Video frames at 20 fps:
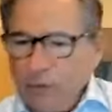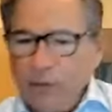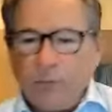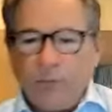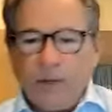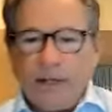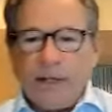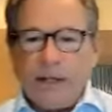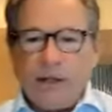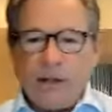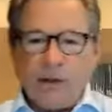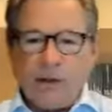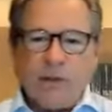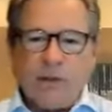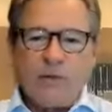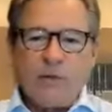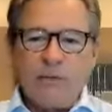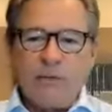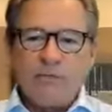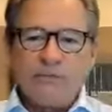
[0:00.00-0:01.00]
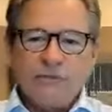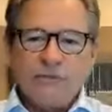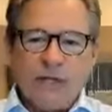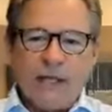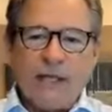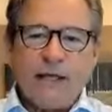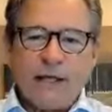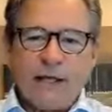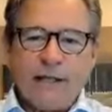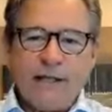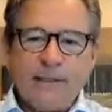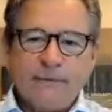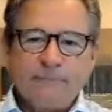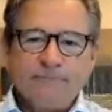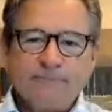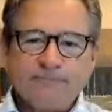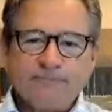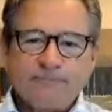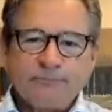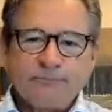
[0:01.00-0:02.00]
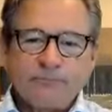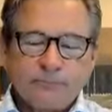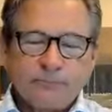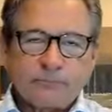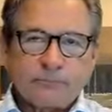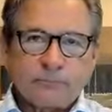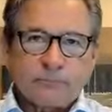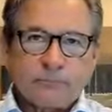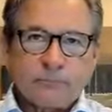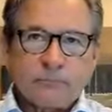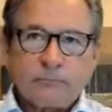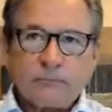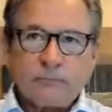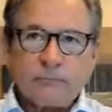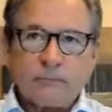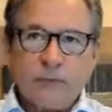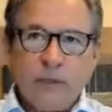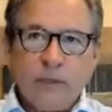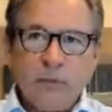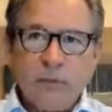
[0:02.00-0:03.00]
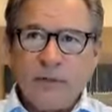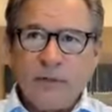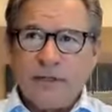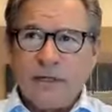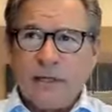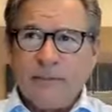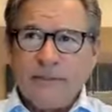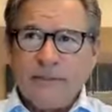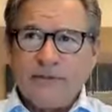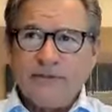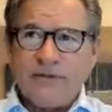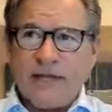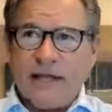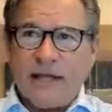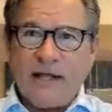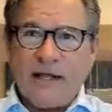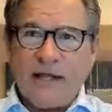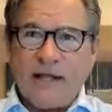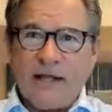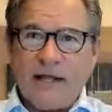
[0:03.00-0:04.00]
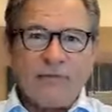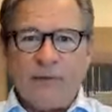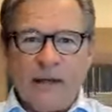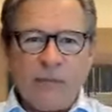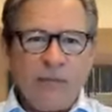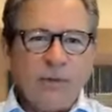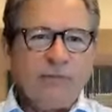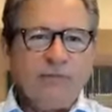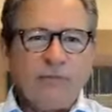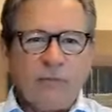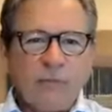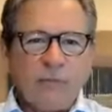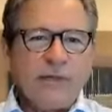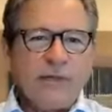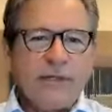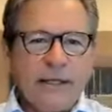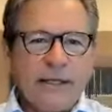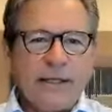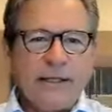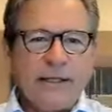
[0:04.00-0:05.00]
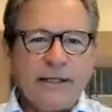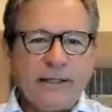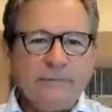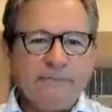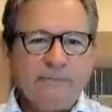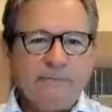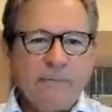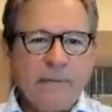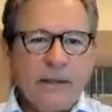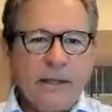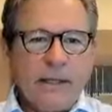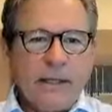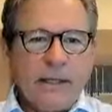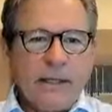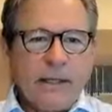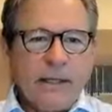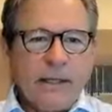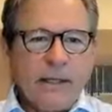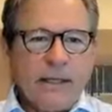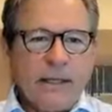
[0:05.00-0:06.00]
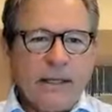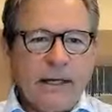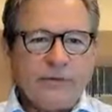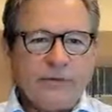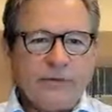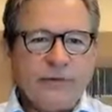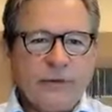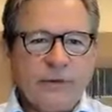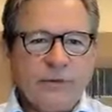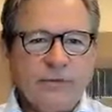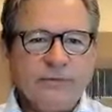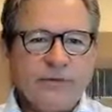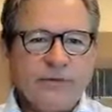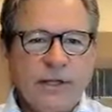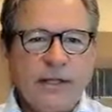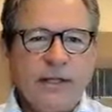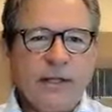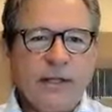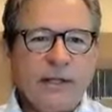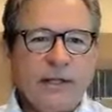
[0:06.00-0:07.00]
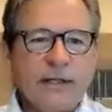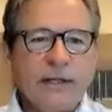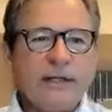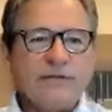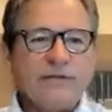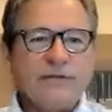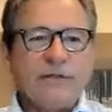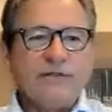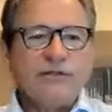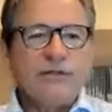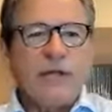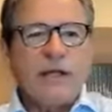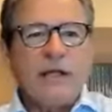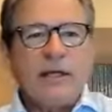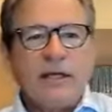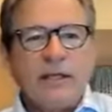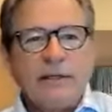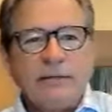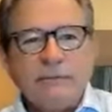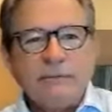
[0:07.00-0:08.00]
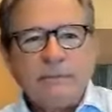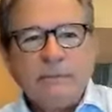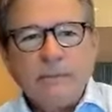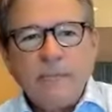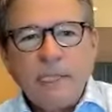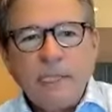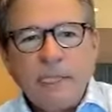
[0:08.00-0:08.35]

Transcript: on the way home, John, we're coming south on Highway 49. And I told John, I said, John,